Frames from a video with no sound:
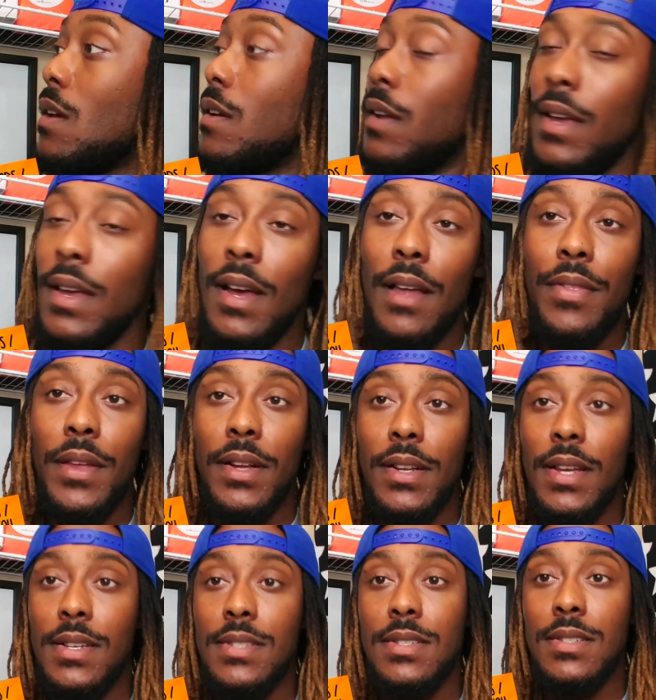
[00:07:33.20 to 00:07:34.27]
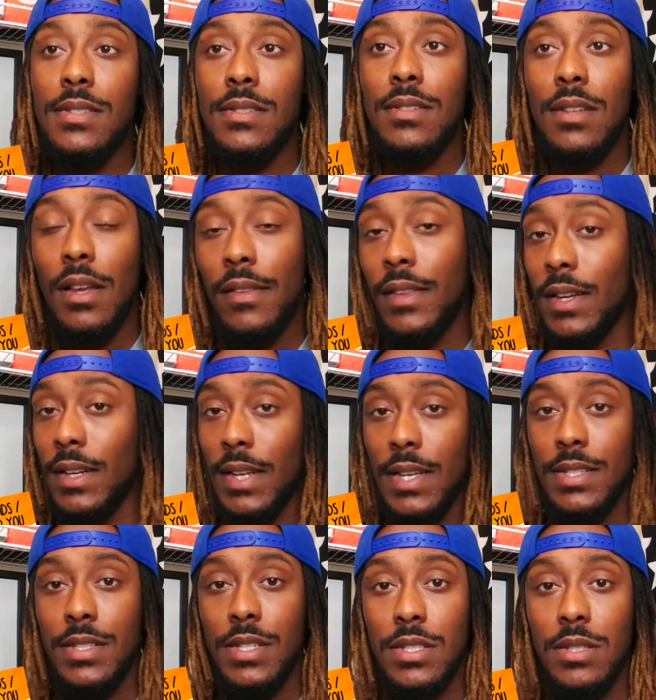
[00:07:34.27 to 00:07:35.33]
Yeah, I think that's
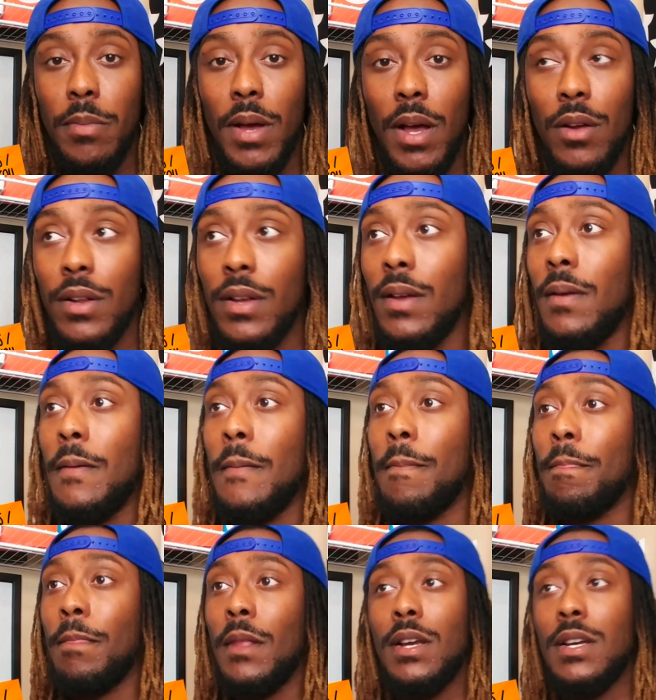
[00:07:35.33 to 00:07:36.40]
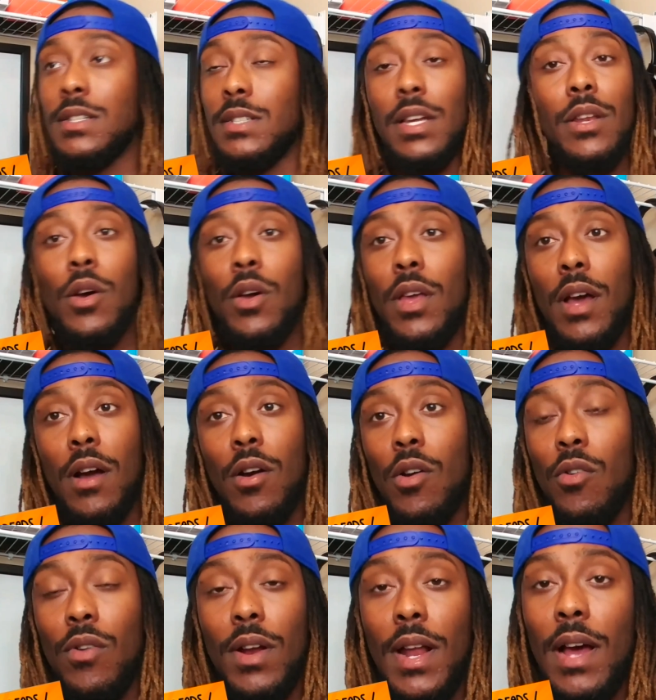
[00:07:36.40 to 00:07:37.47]
just about it. Cause I know y'all
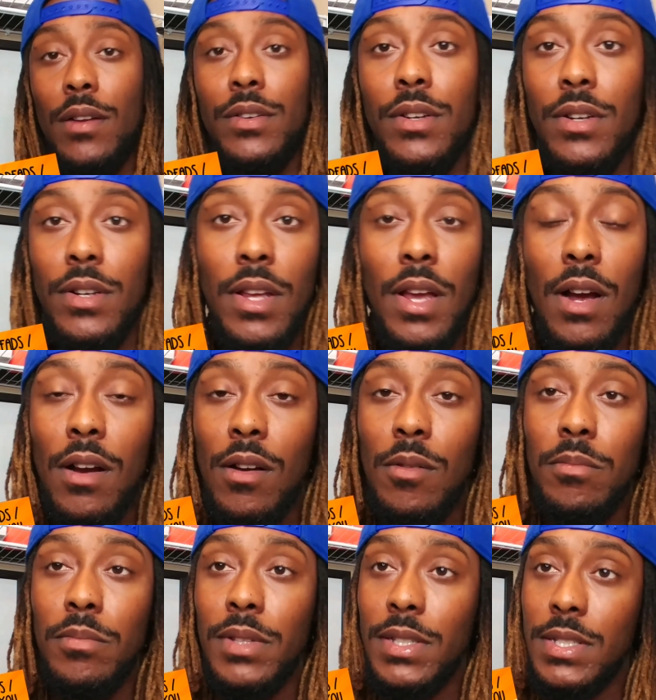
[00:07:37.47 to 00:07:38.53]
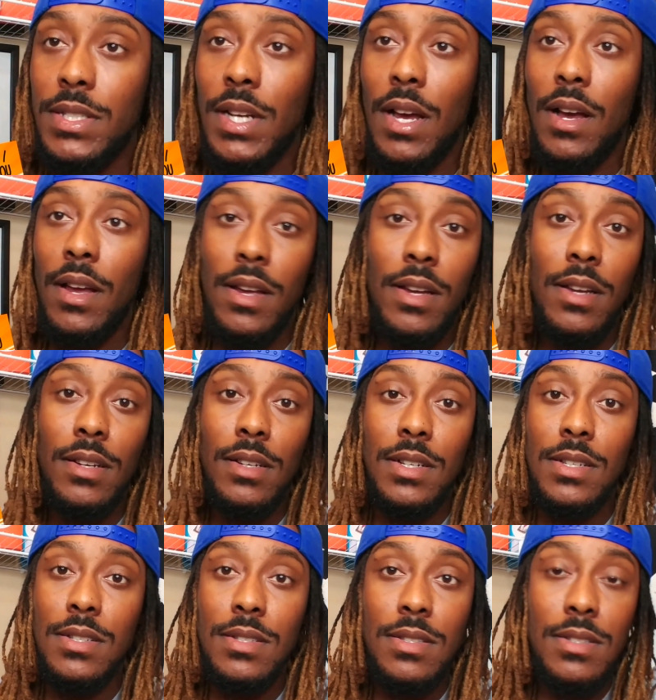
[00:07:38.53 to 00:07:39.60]
gonna run out there and y'all gonna bleach y'all hair,
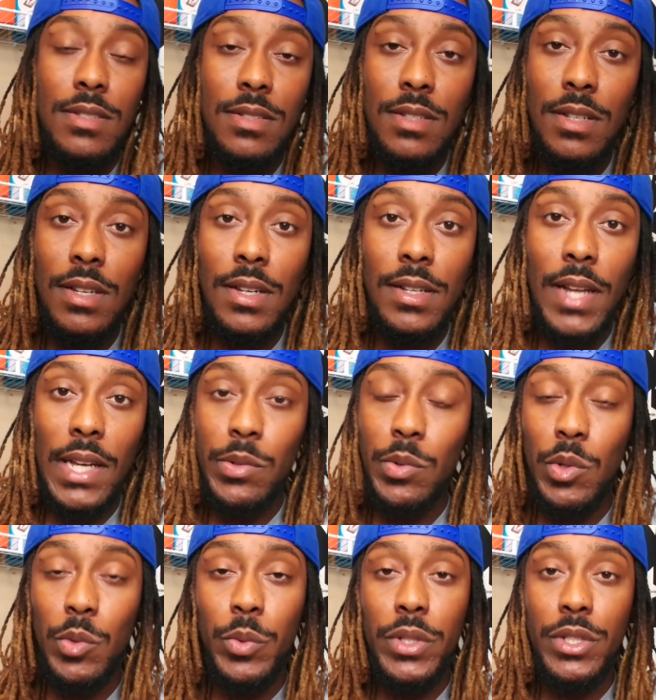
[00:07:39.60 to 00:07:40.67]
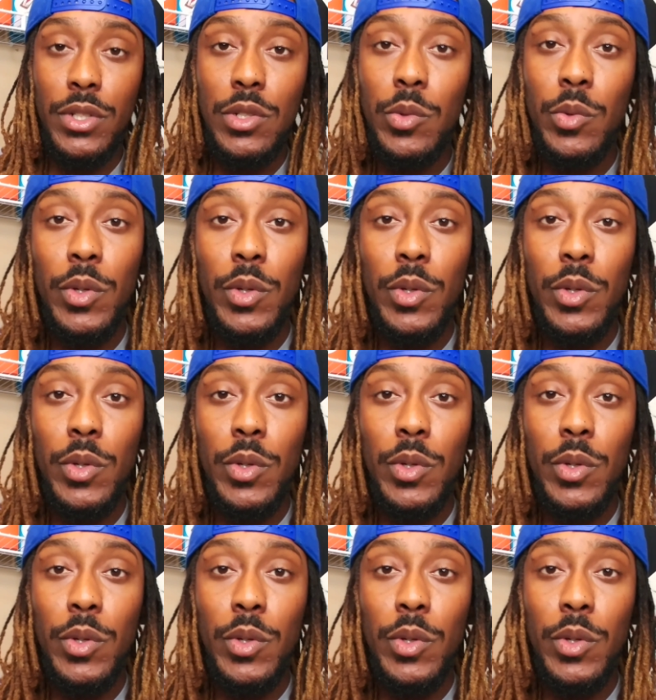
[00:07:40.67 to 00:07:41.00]
cause that's what we do.